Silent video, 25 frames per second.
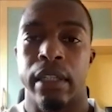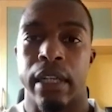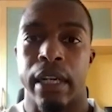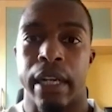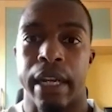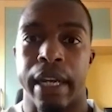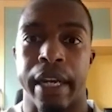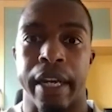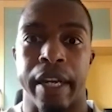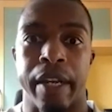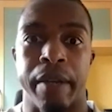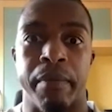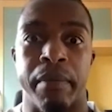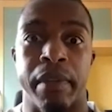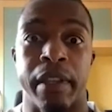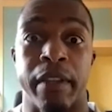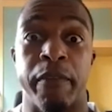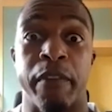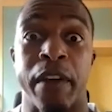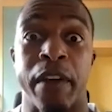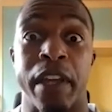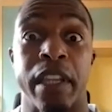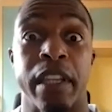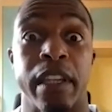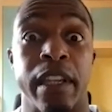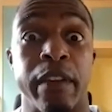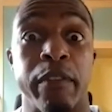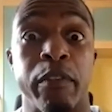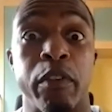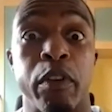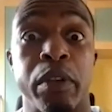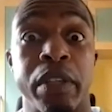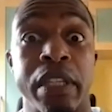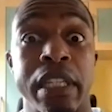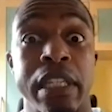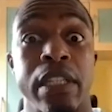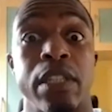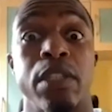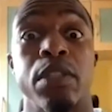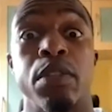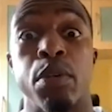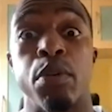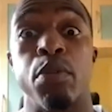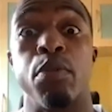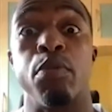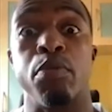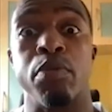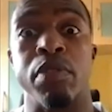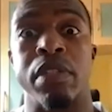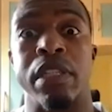The fact that they've got these
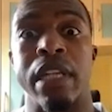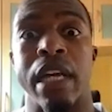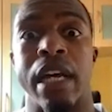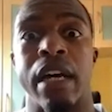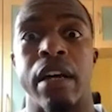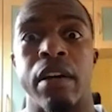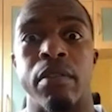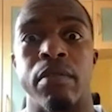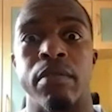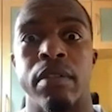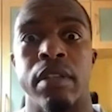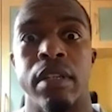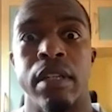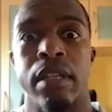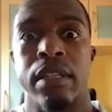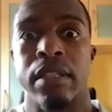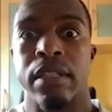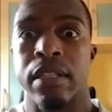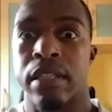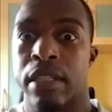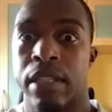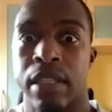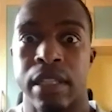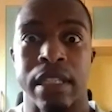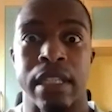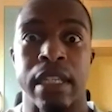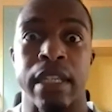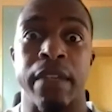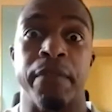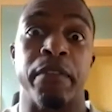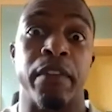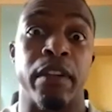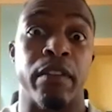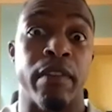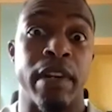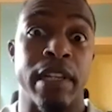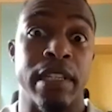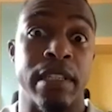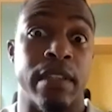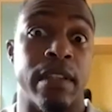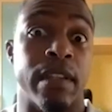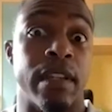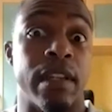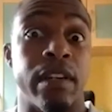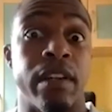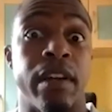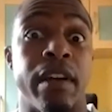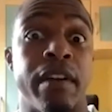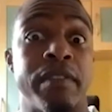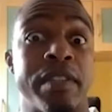tools now succeed for the rest of
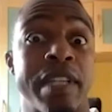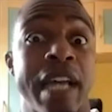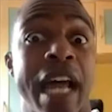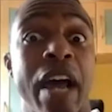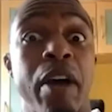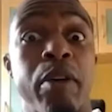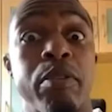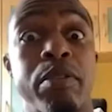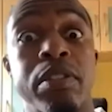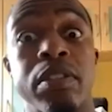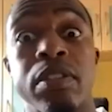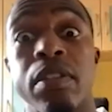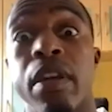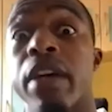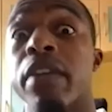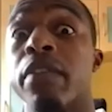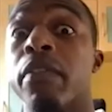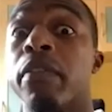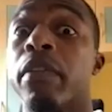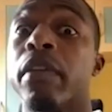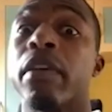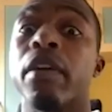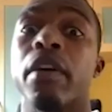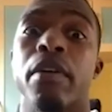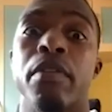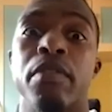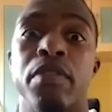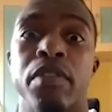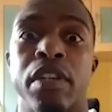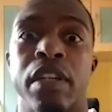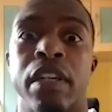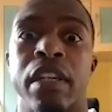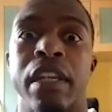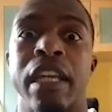their lives outside of the coaching.